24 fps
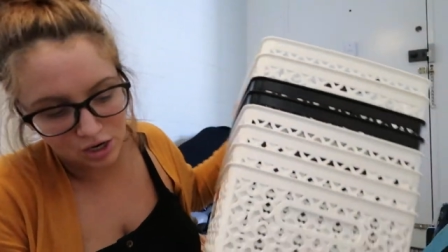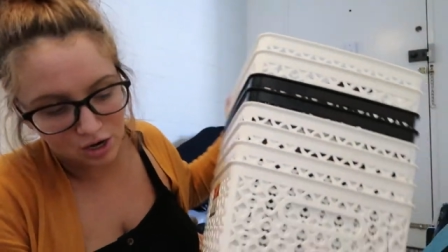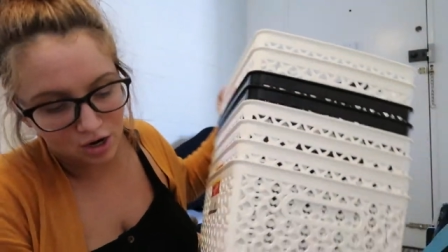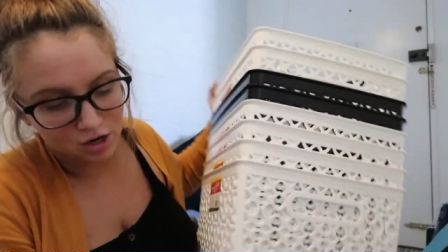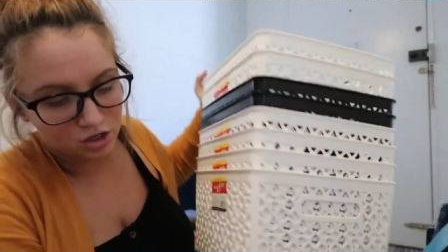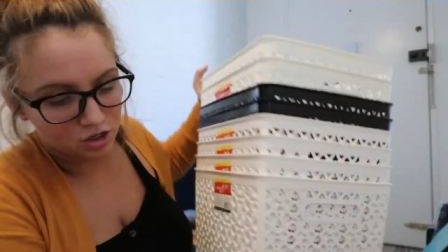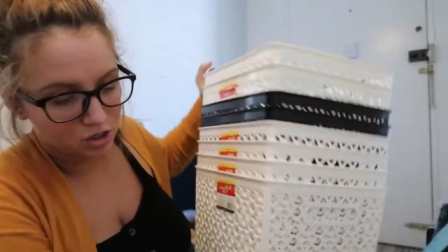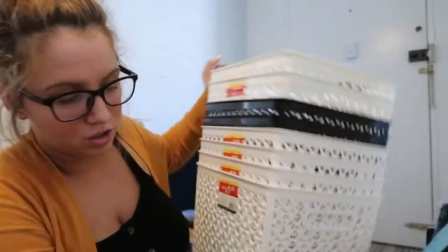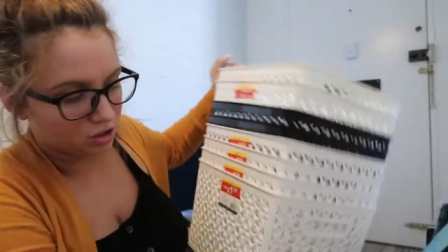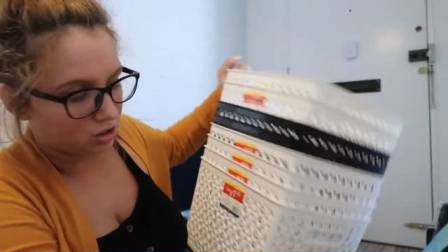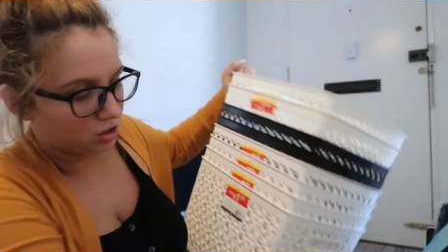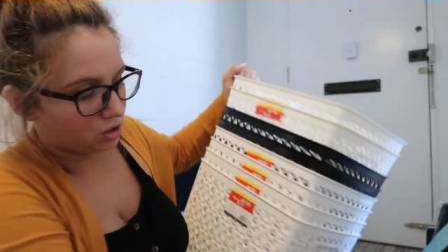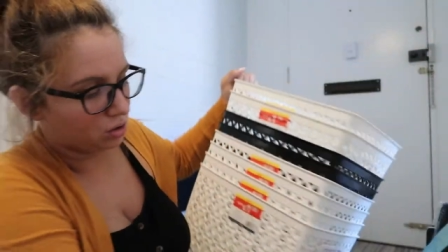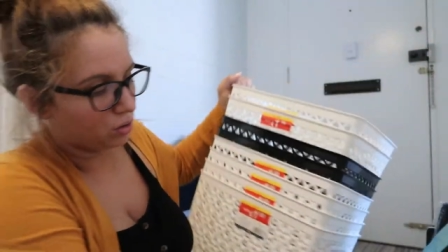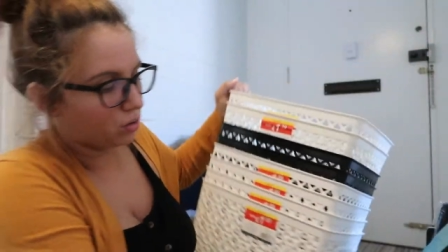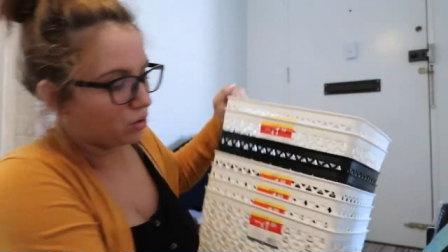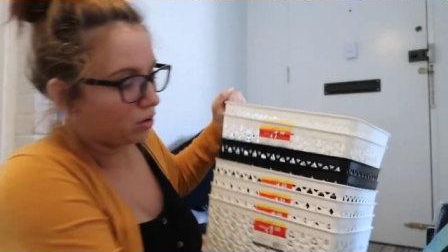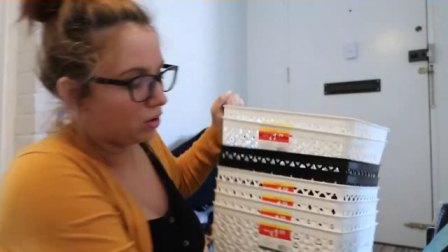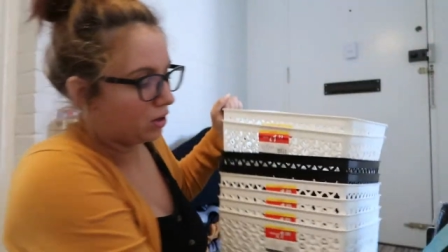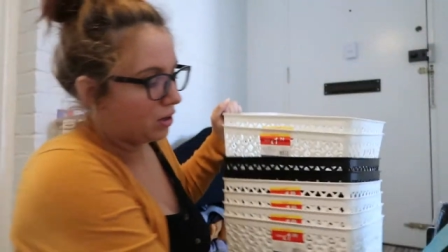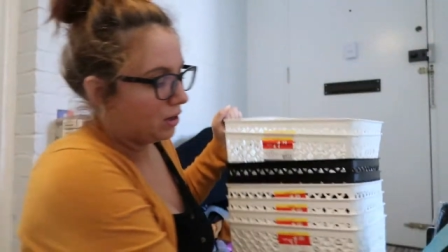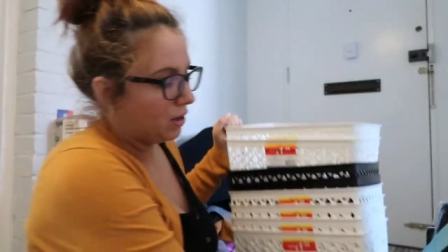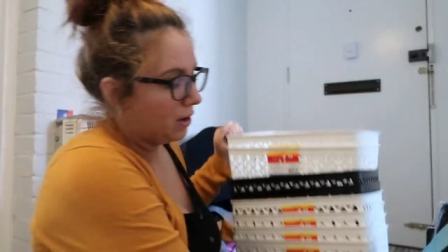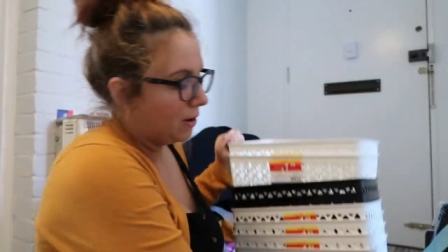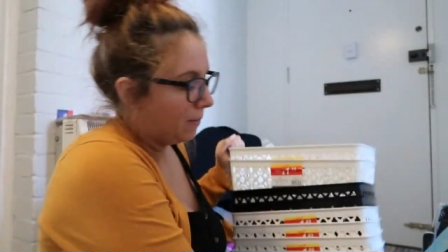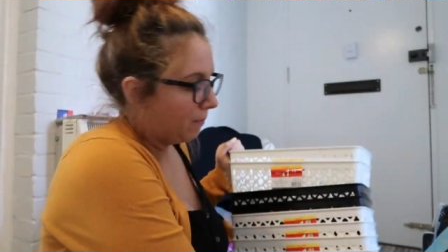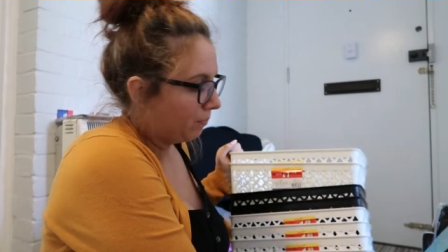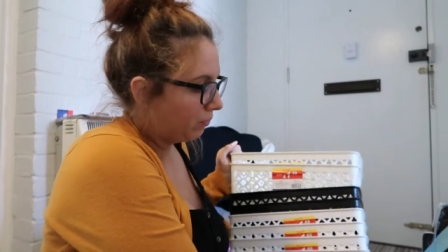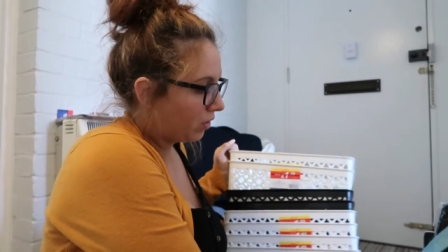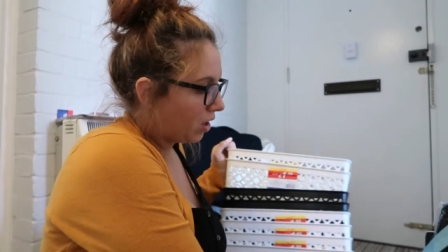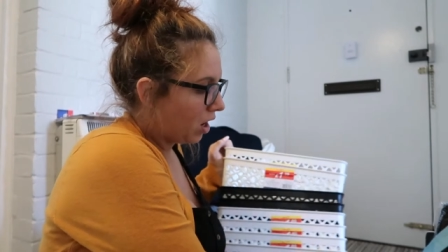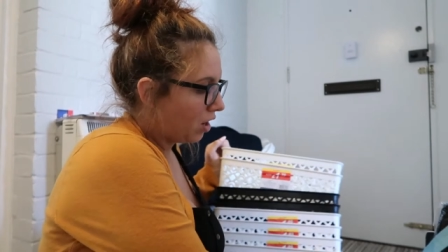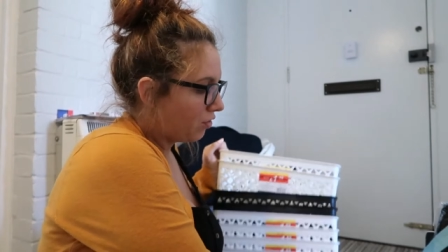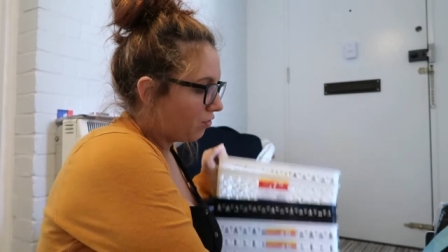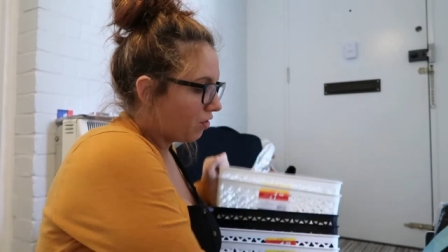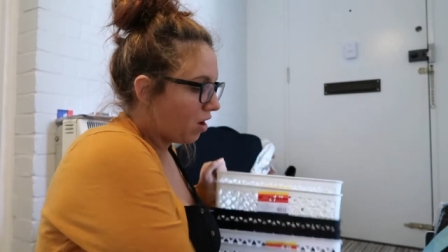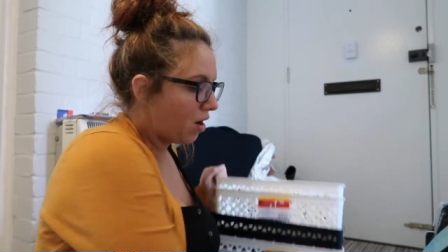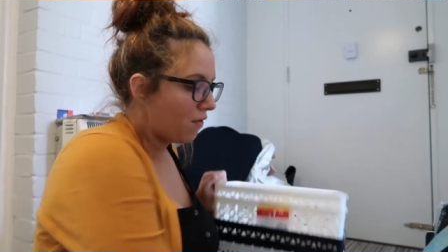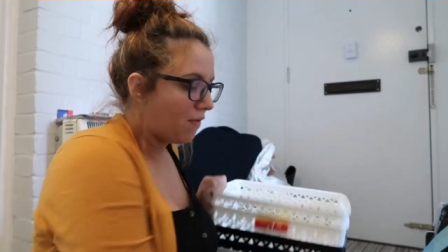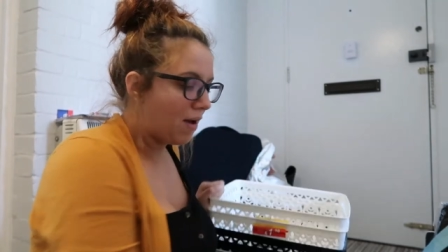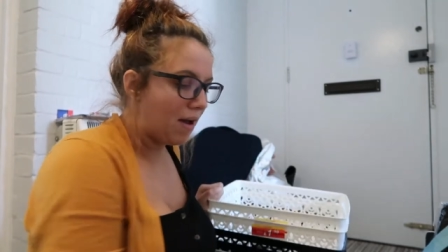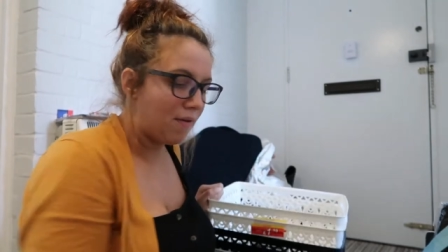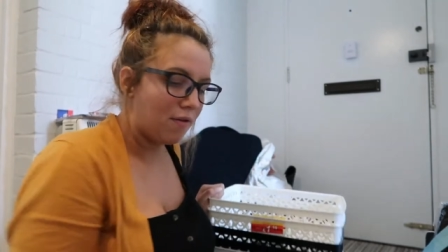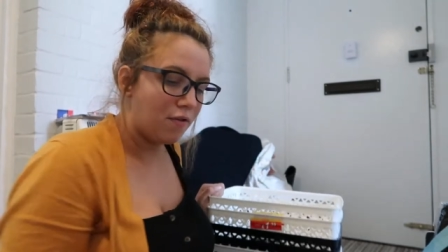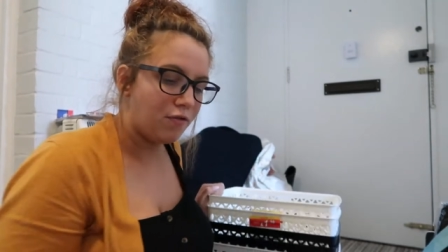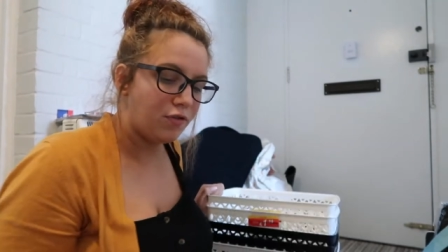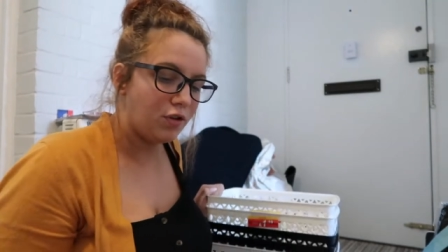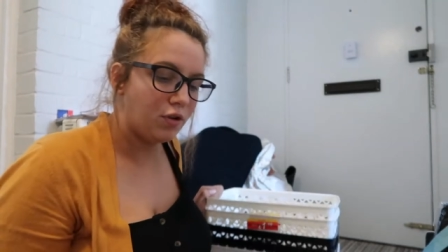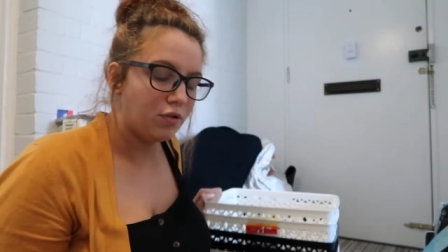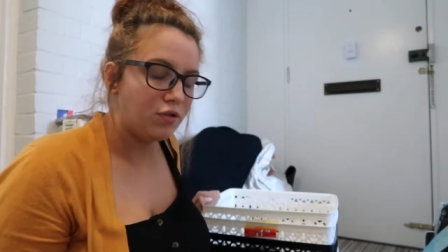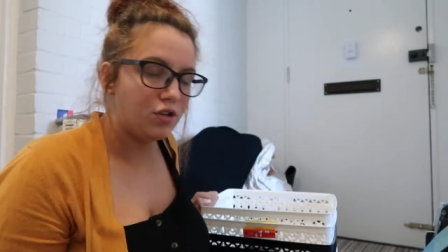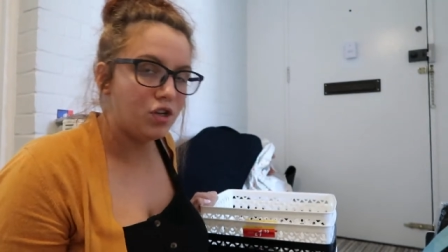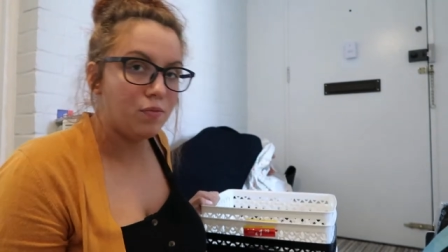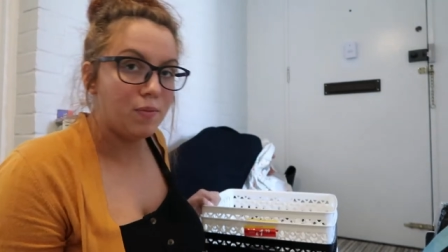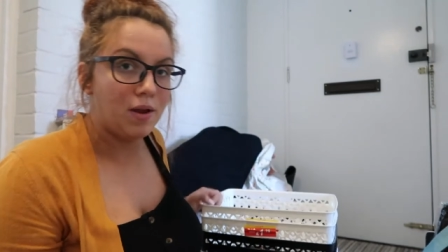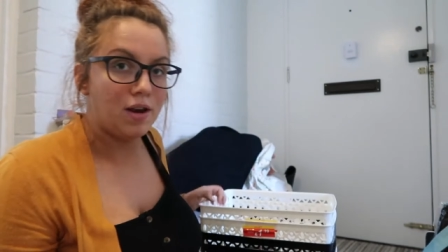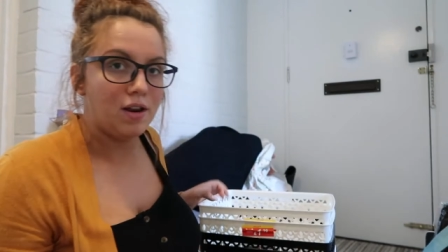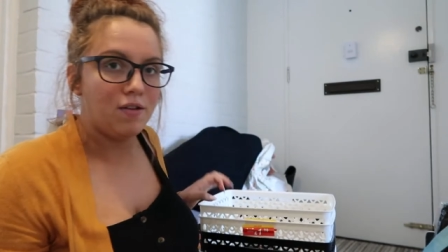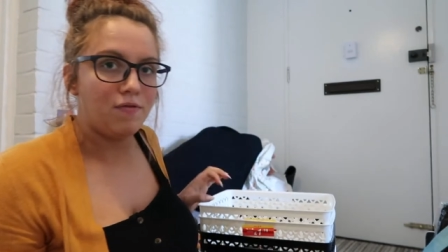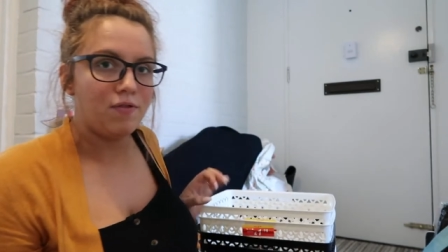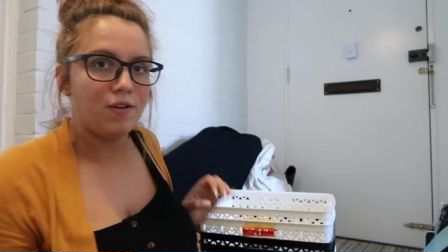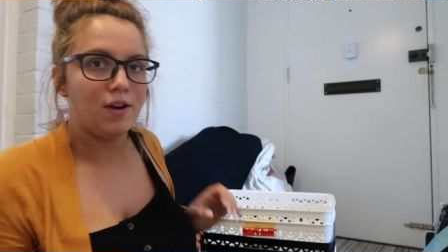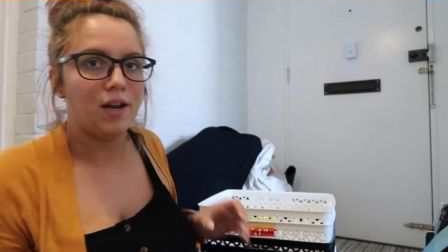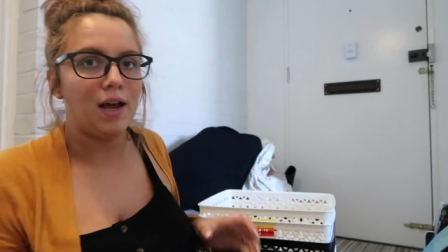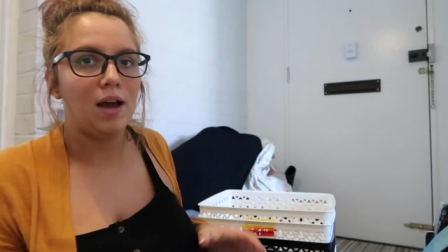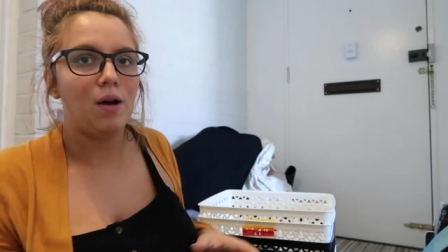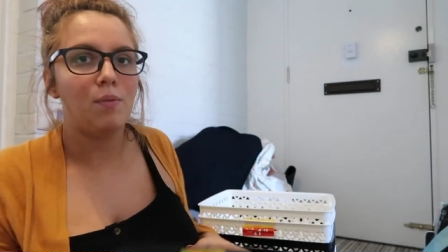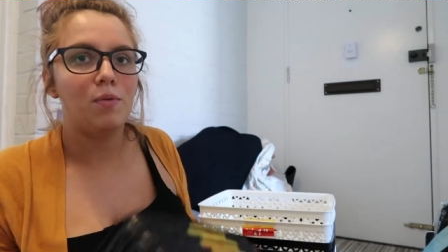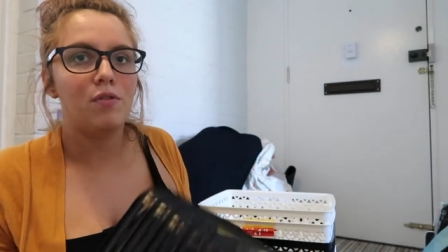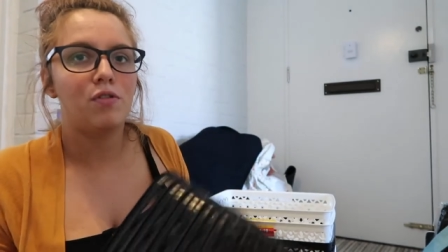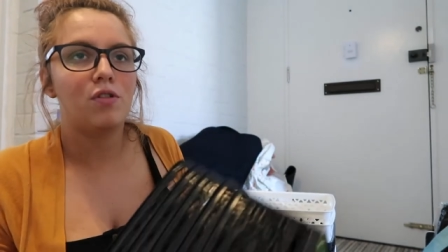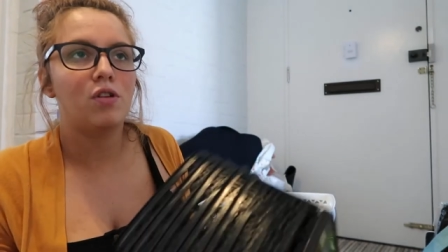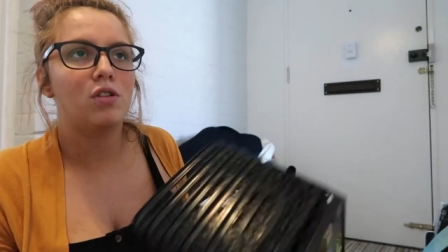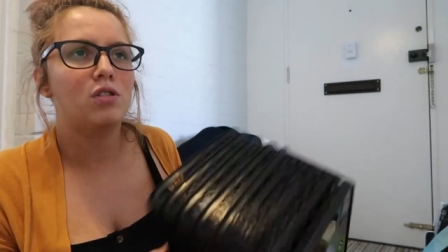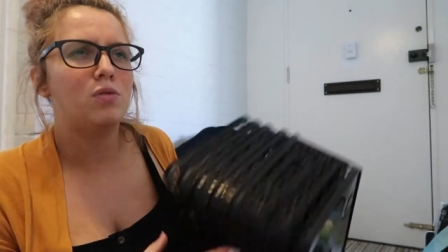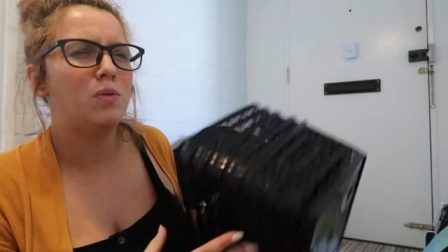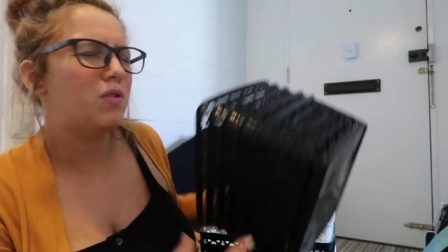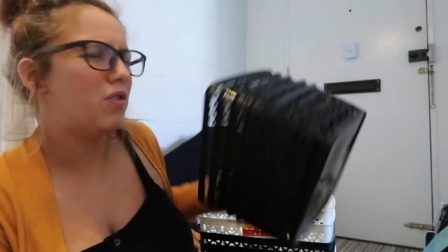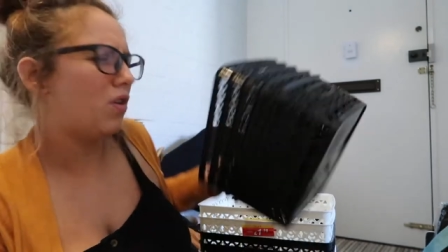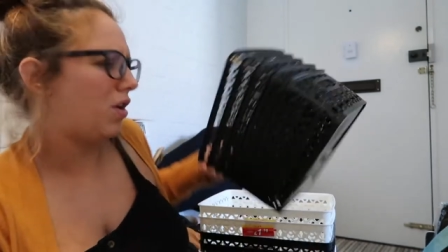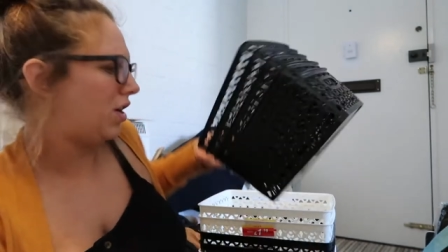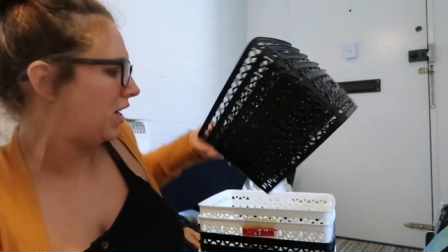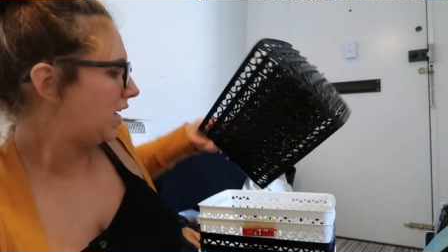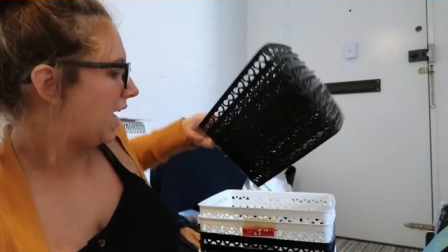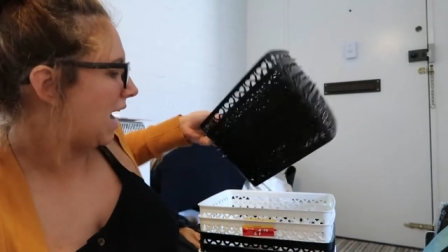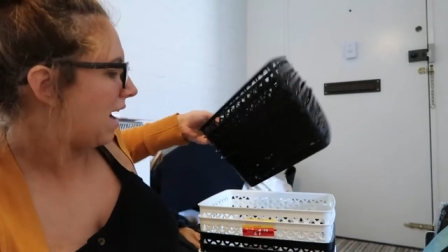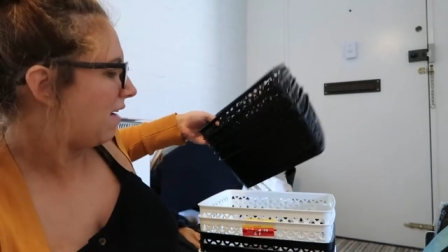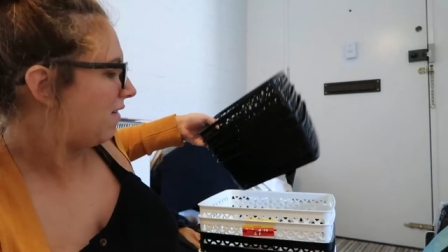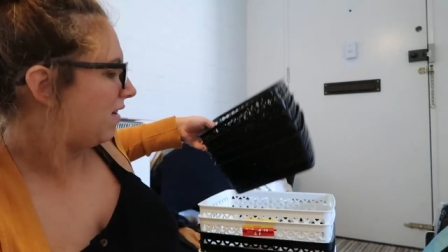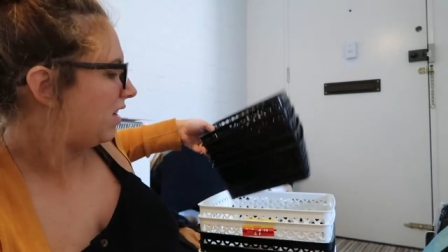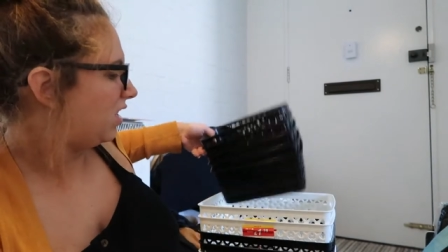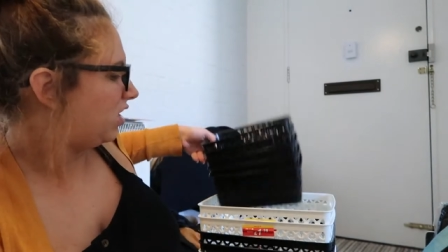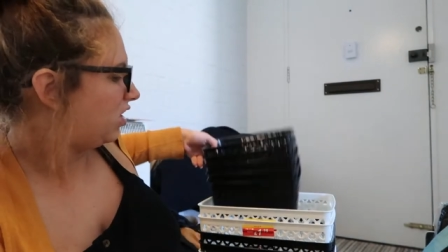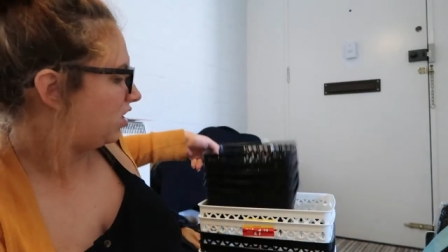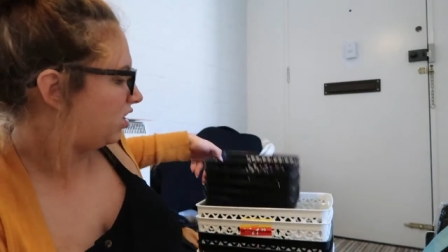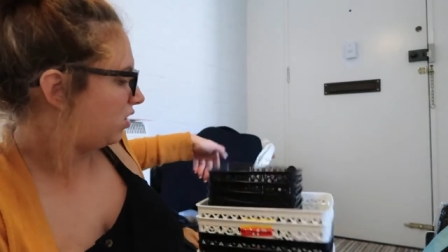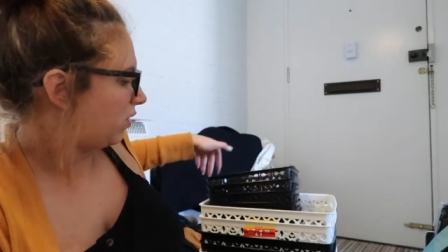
And I just thought I'd rather have a few too many for now because we've got a garage,